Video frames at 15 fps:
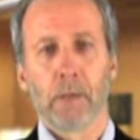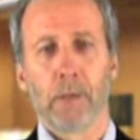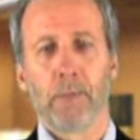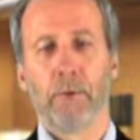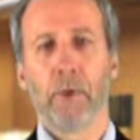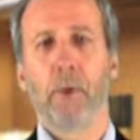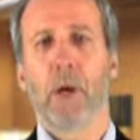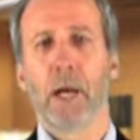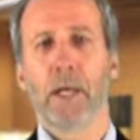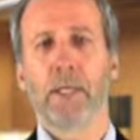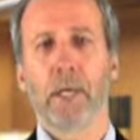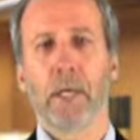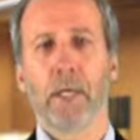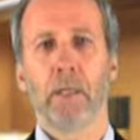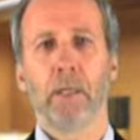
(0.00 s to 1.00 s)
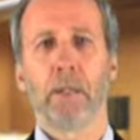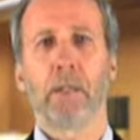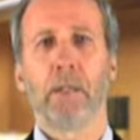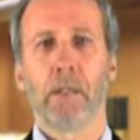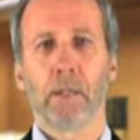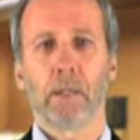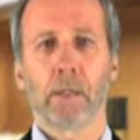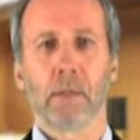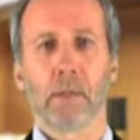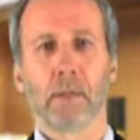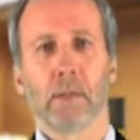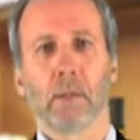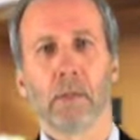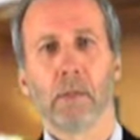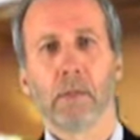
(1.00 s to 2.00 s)
The view I take is this:
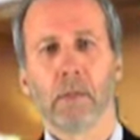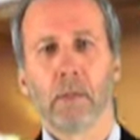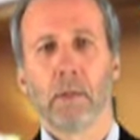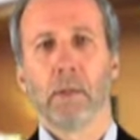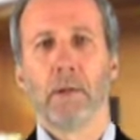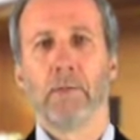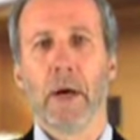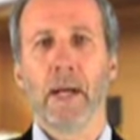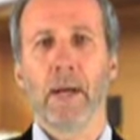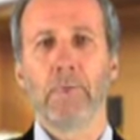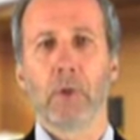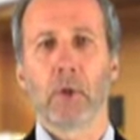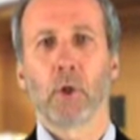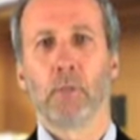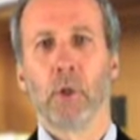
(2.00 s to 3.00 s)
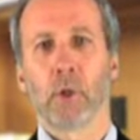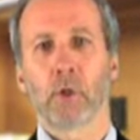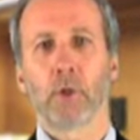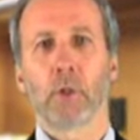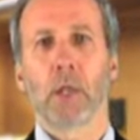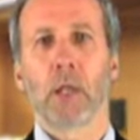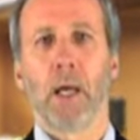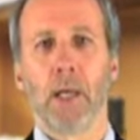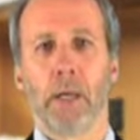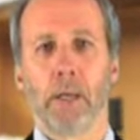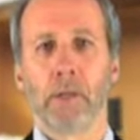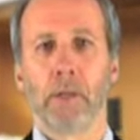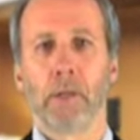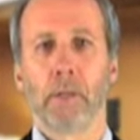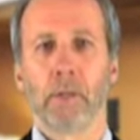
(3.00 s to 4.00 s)
if I have a commercial
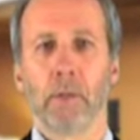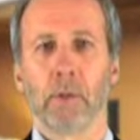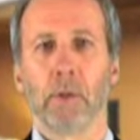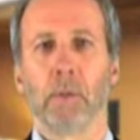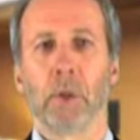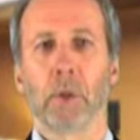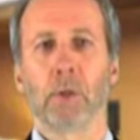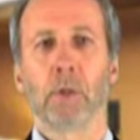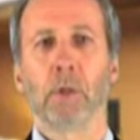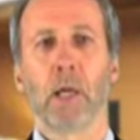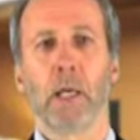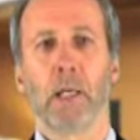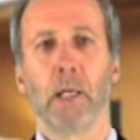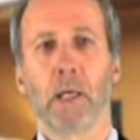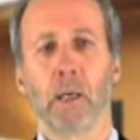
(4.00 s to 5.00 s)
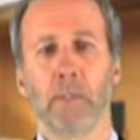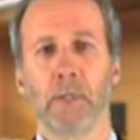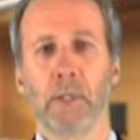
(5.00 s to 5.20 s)
client and the commercial client comes